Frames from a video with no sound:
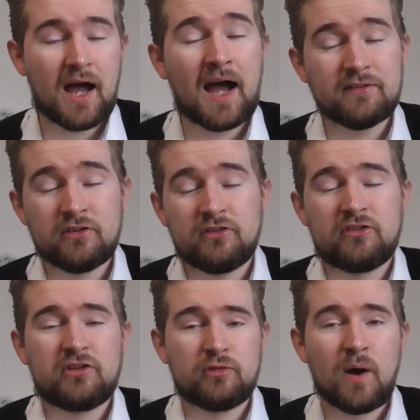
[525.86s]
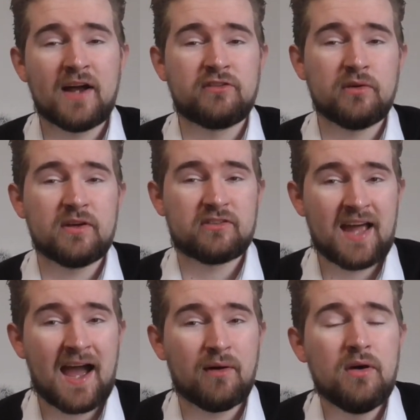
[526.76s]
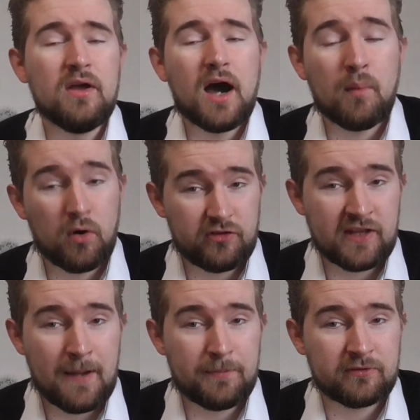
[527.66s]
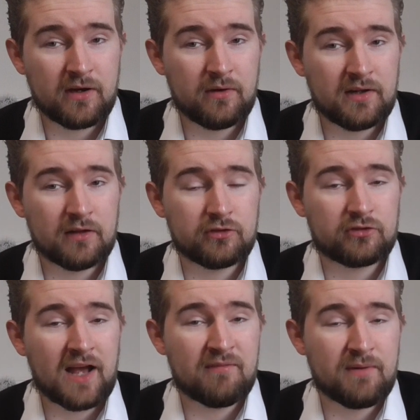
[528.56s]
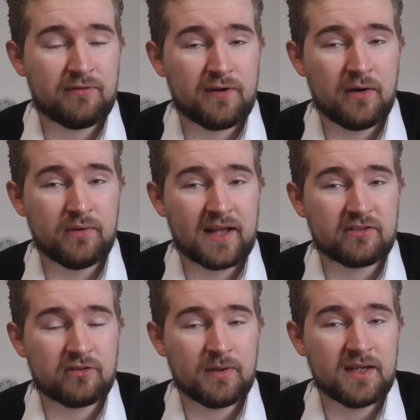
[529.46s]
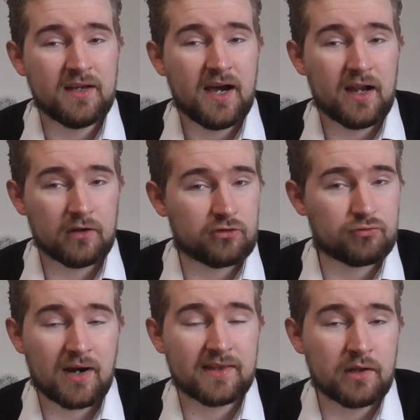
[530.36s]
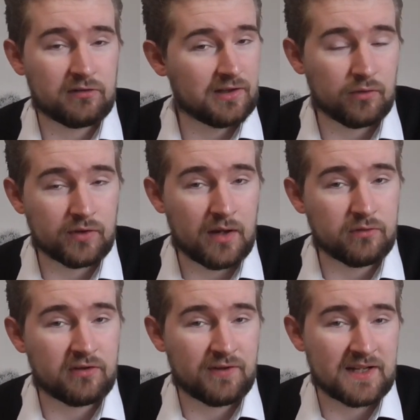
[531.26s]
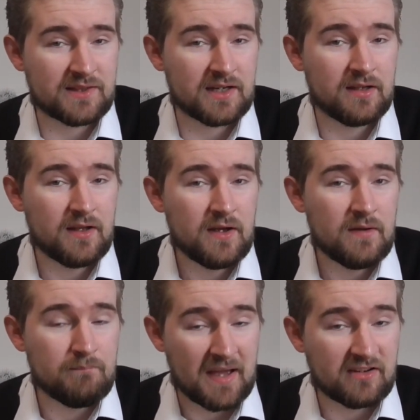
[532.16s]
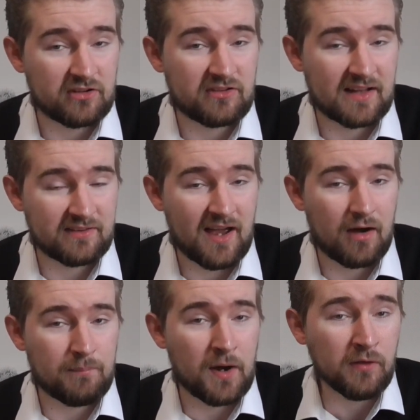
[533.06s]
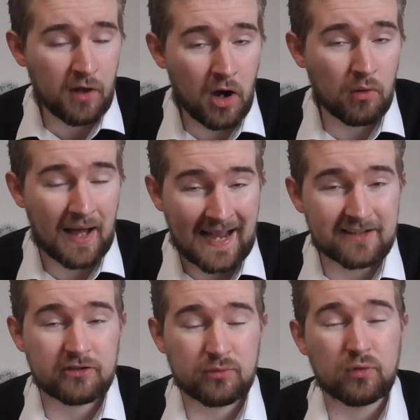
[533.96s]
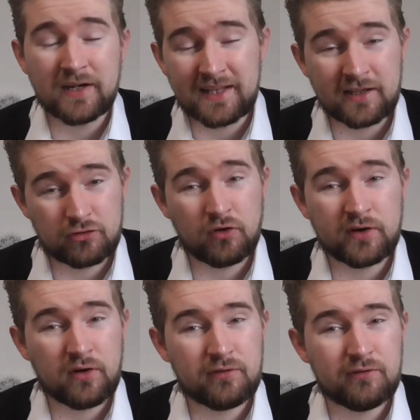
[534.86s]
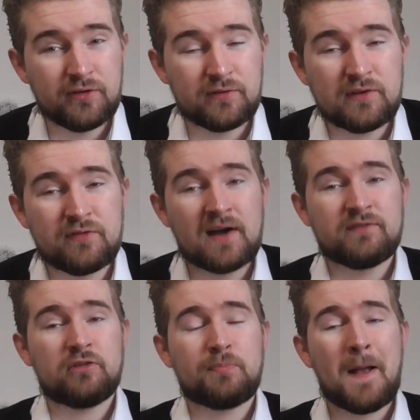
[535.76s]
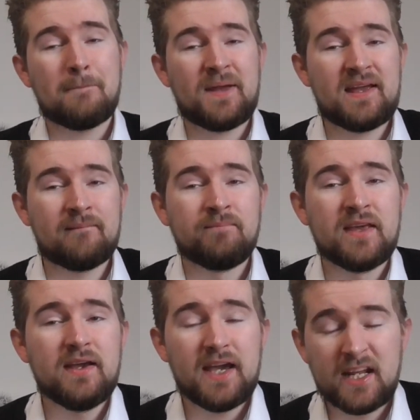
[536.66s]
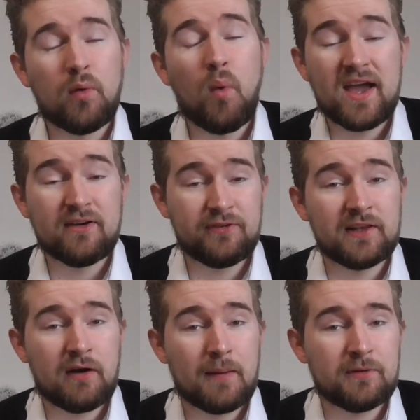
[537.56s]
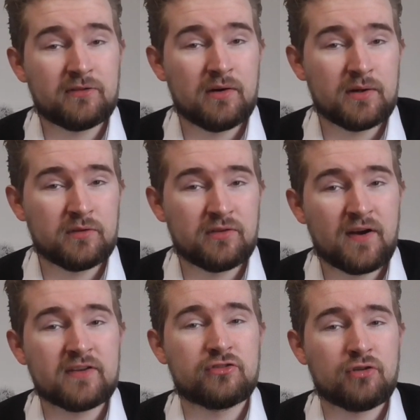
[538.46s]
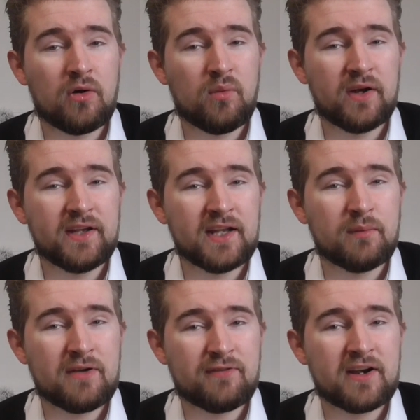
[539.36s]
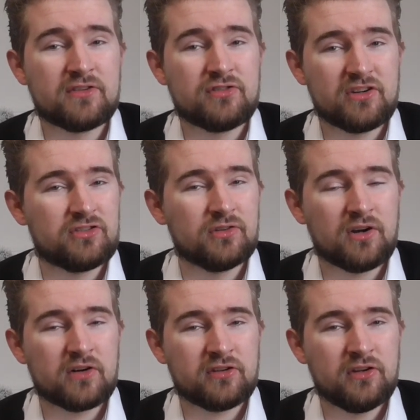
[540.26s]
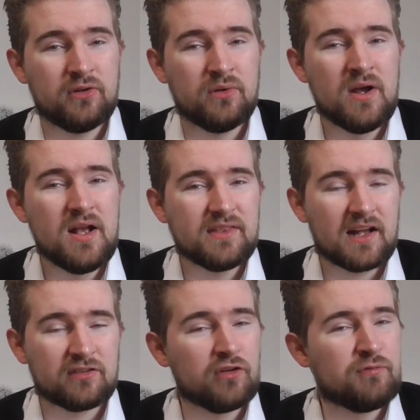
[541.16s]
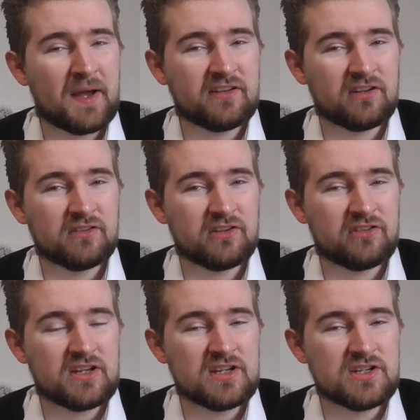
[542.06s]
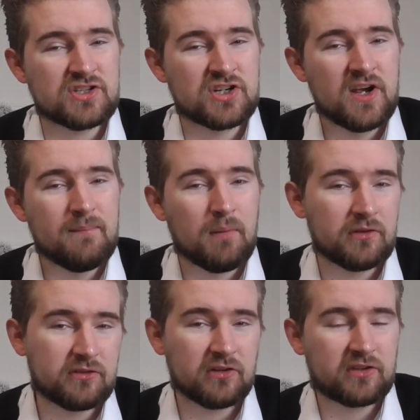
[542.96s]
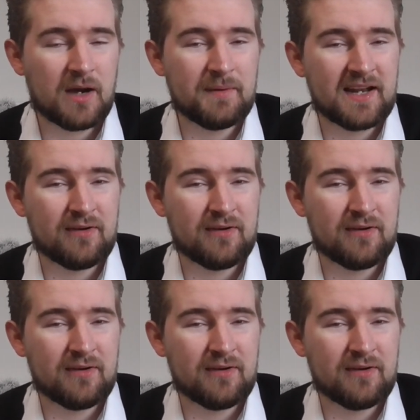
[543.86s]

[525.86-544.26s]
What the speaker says: I just, because what I do is now I watch the episode and I'll just have my phone next to me and I'll just write those little notes if anything major stands out. But on the whole, I actually really enjoyed Orphan 55, despite being in a way a filler episode. It was a very strong one, in a way very traditional Doctor Who, that sort of base under siege, monsters coming